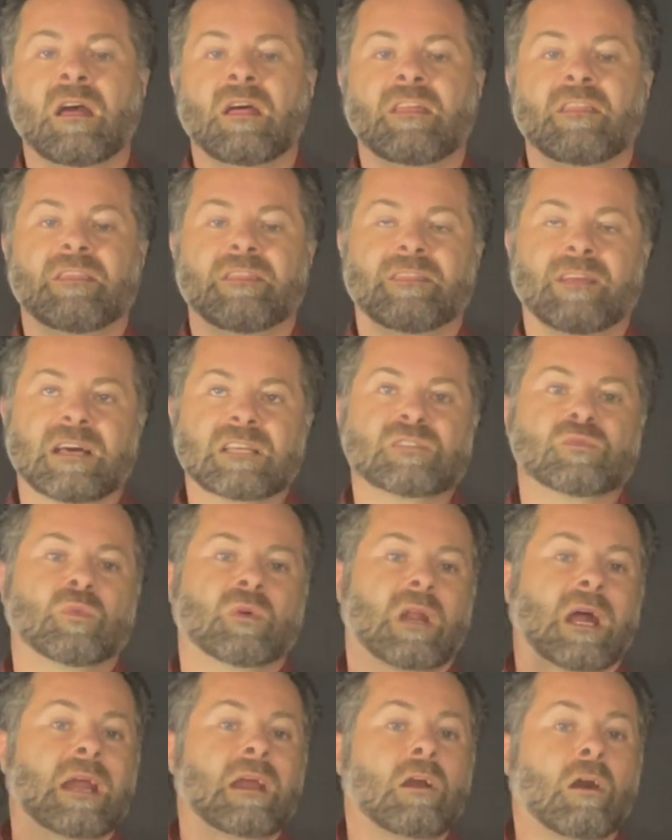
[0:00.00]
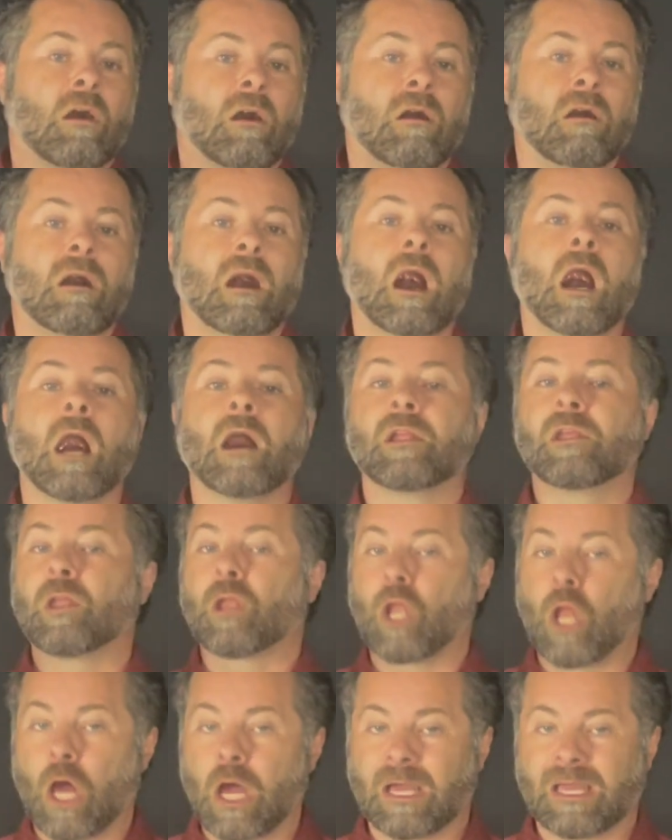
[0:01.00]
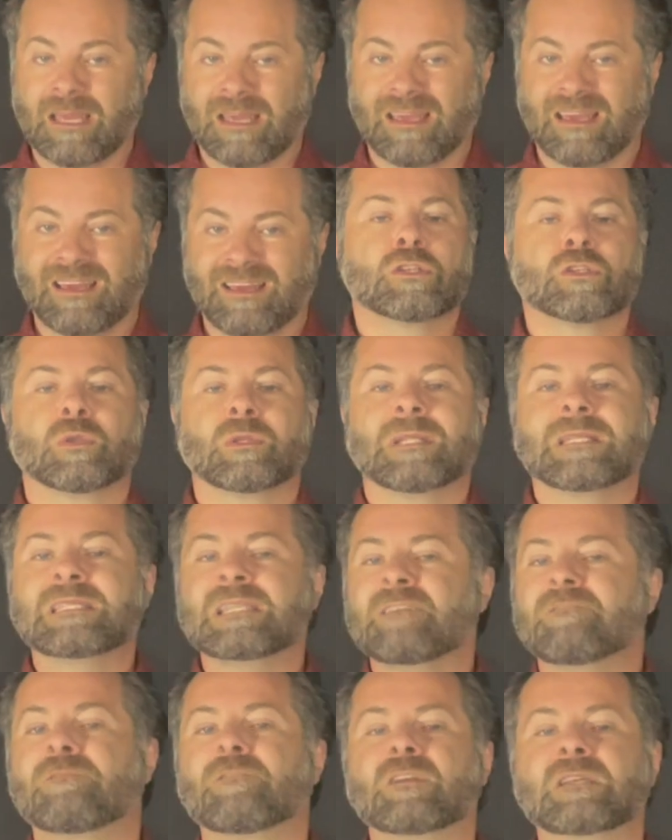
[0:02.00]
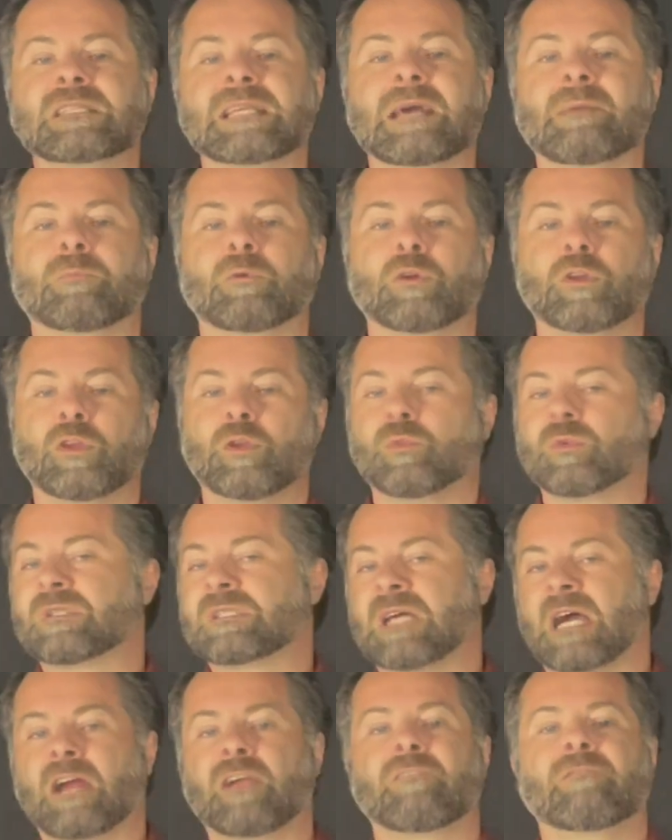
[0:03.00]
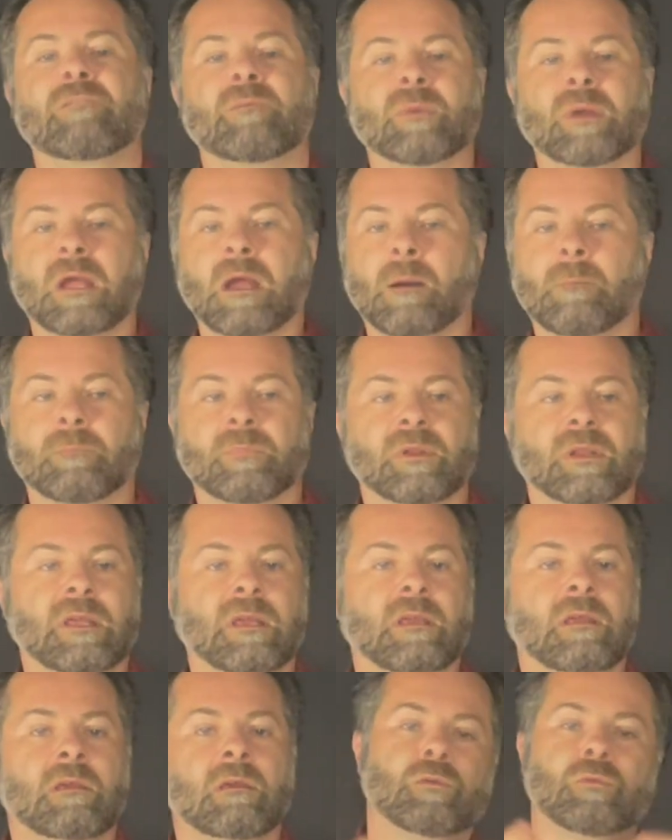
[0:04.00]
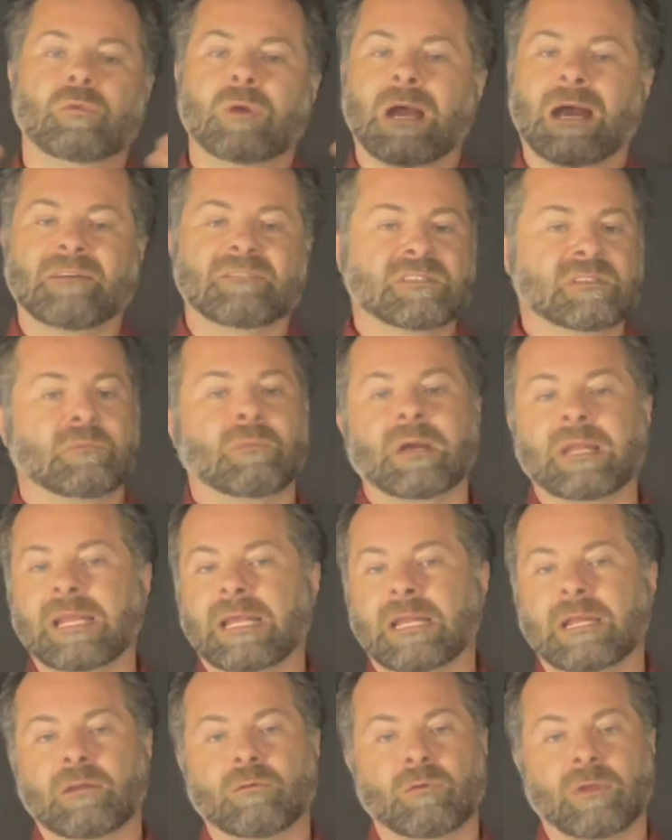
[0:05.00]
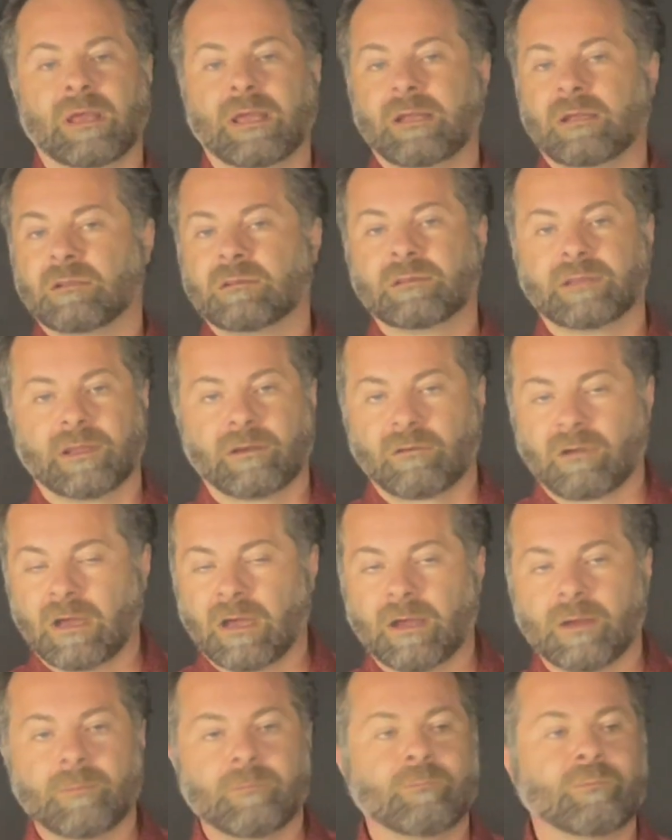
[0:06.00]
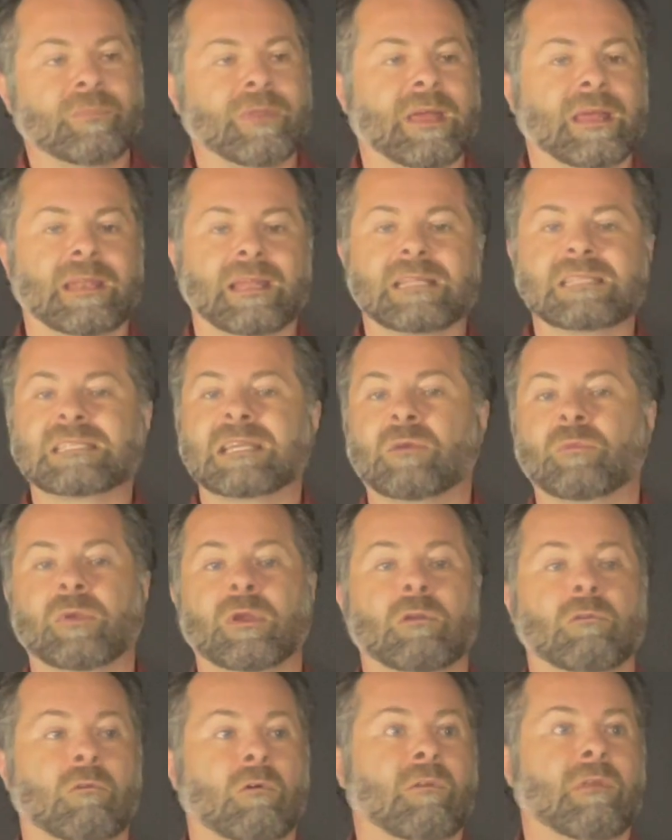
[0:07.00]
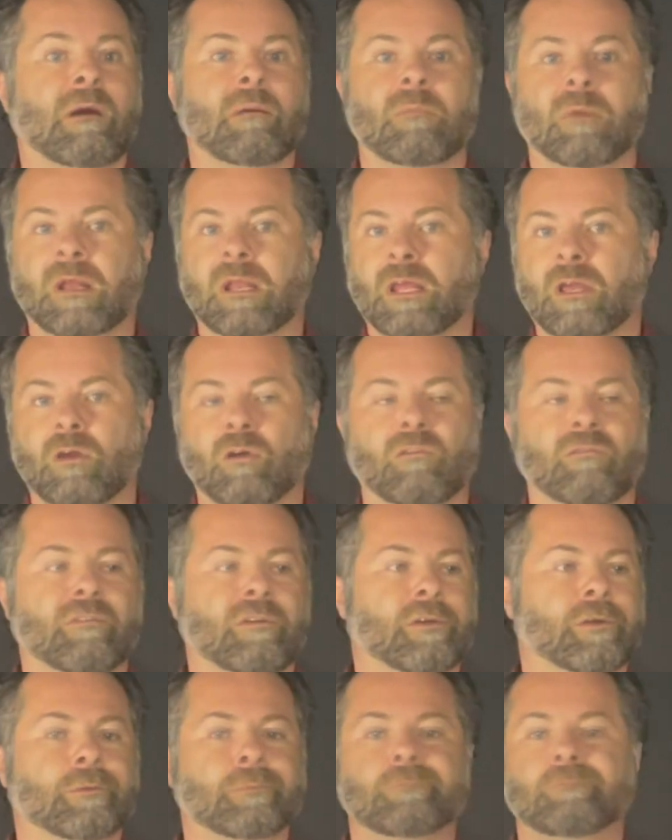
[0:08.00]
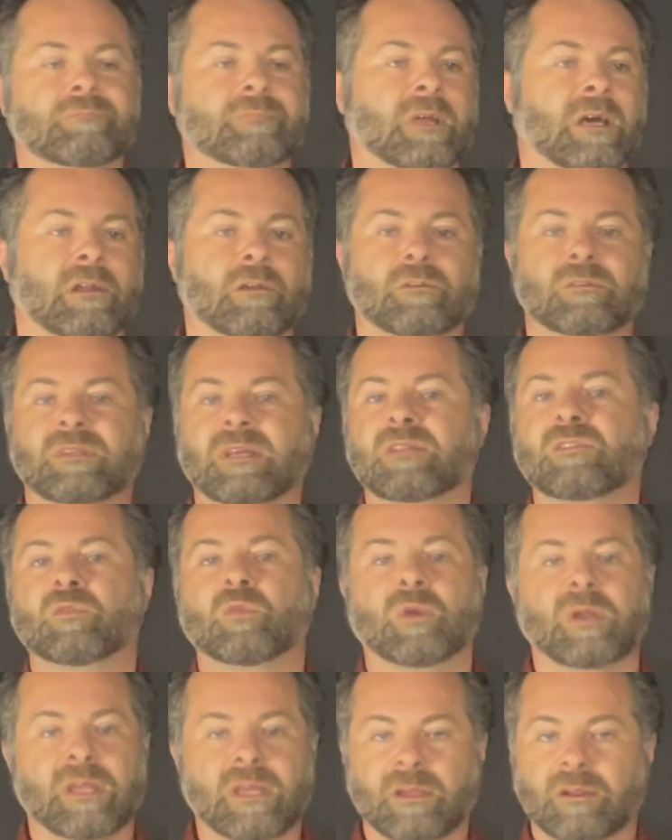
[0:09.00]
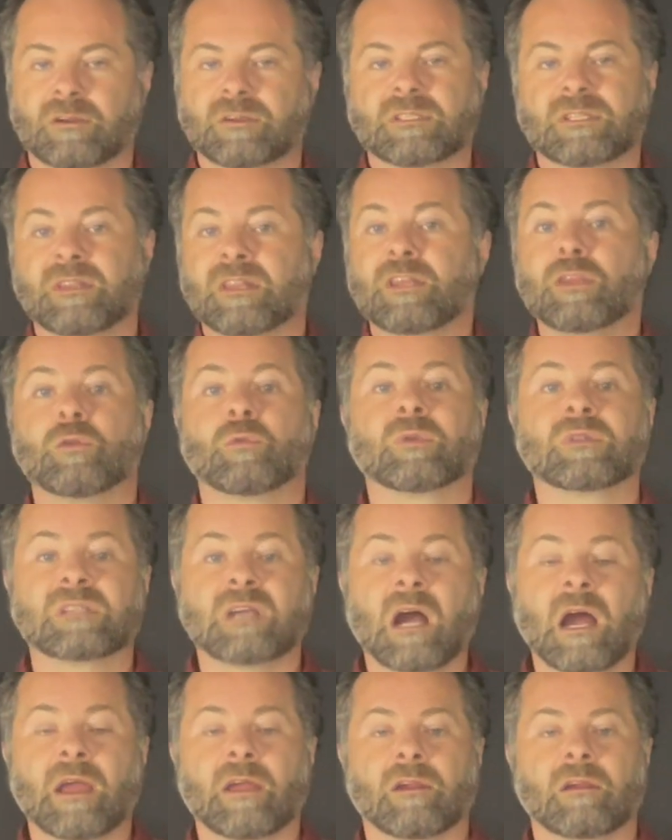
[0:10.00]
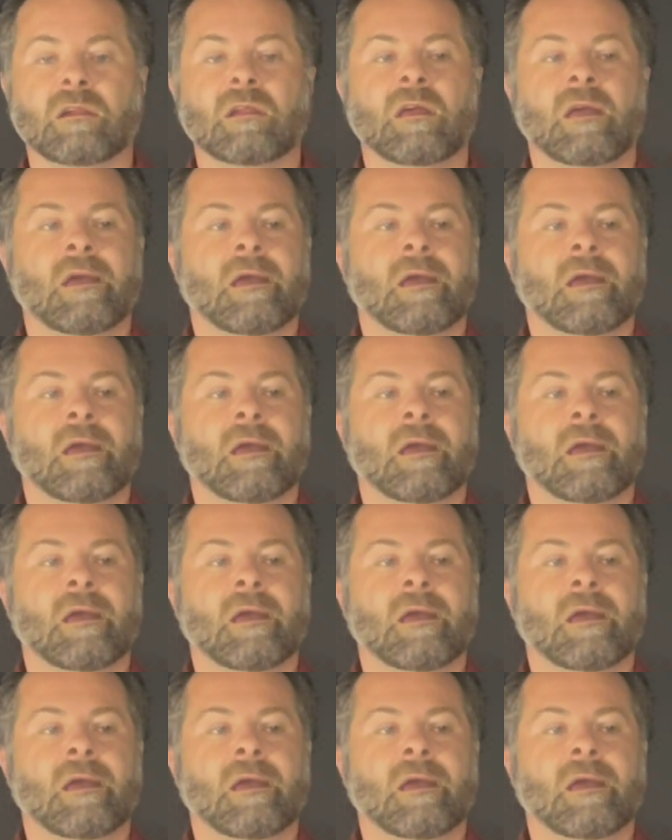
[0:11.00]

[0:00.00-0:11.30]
Thus what I call unlocking it. So let's say, for example, you retire from a company, you have some money in a LIRA, and let's say we grow that money over, 10, 20 years, and then you retire.